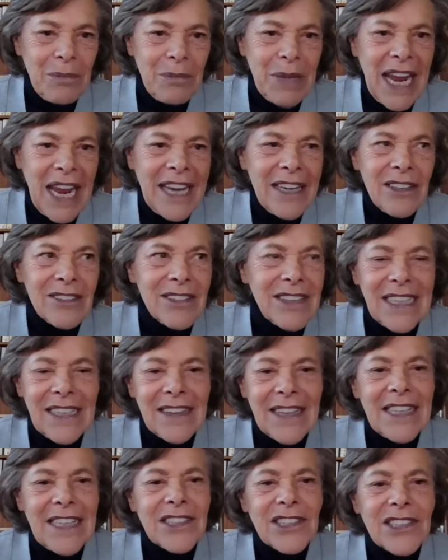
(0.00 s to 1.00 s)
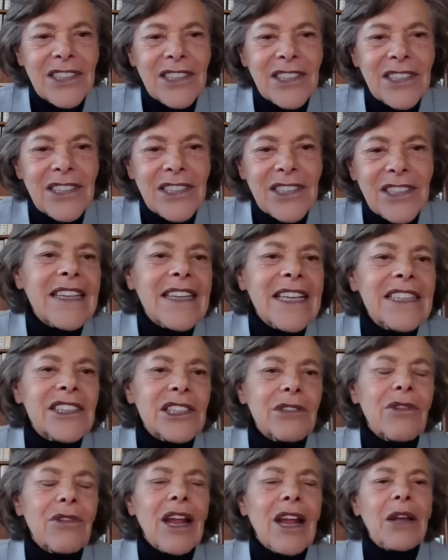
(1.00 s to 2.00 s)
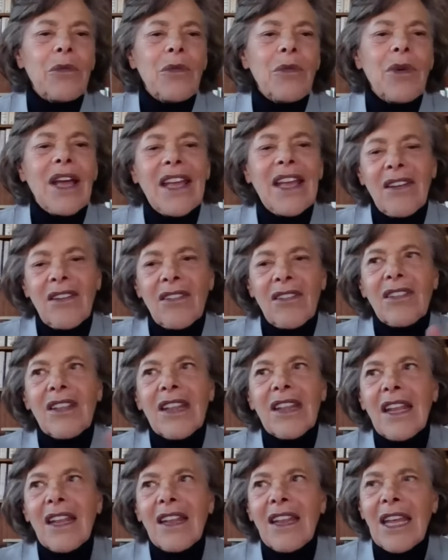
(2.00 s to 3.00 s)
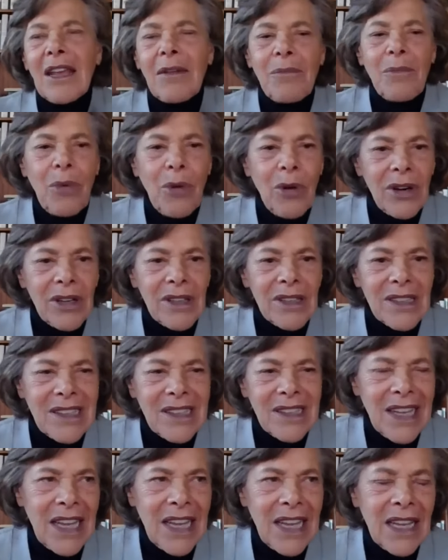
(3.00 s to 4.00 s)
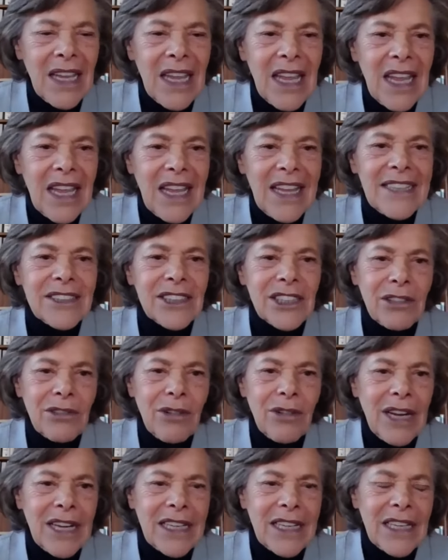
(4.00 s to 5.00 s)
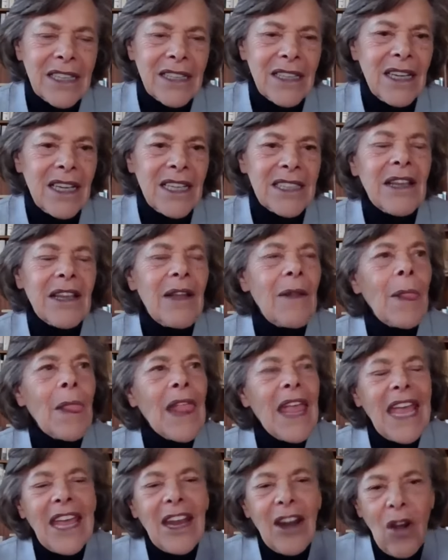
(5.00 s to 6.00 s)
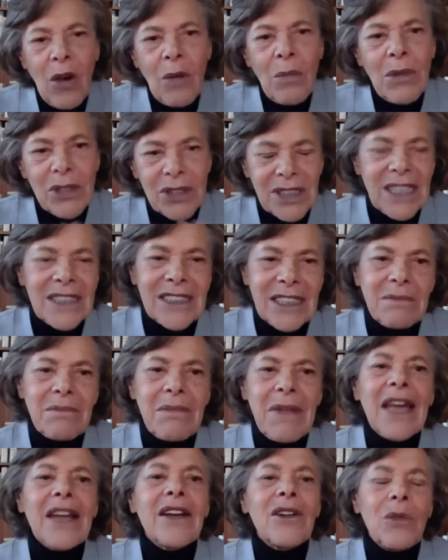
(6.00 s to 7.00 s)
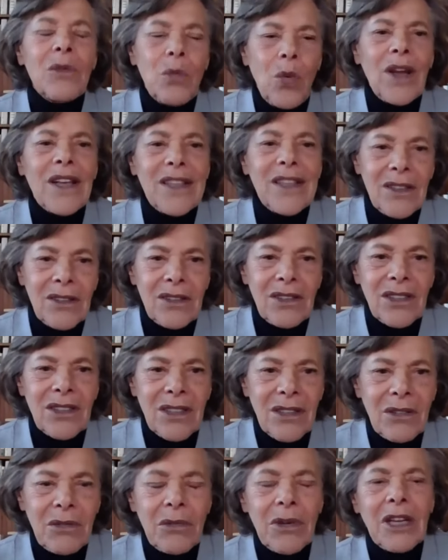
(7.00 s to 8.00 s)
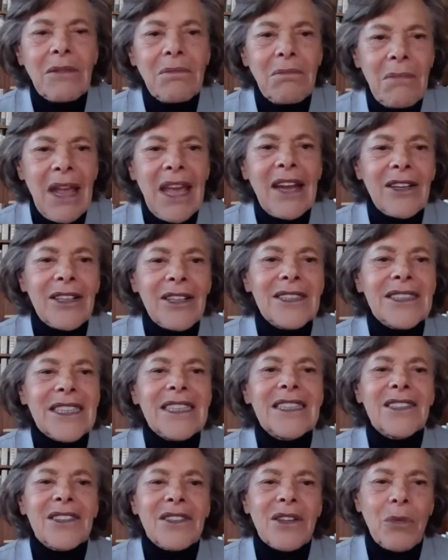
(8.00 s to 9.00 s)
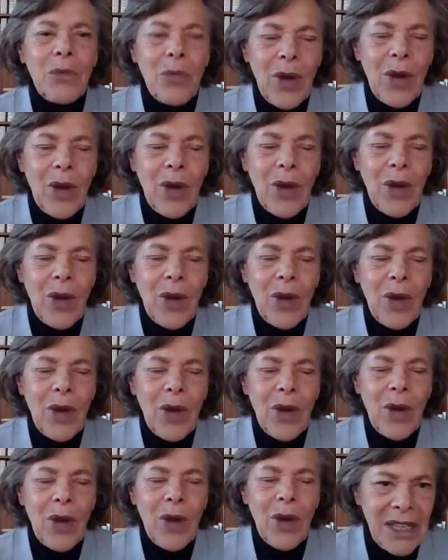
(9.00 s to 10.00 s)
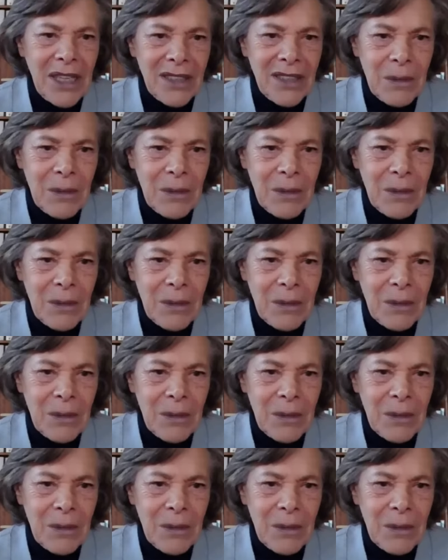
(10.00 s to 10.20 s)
But I don't think there's, I don't think there's a right way. You know, the important thing is to recognize it almost doesn't matter what you do. What matters is the way you do it.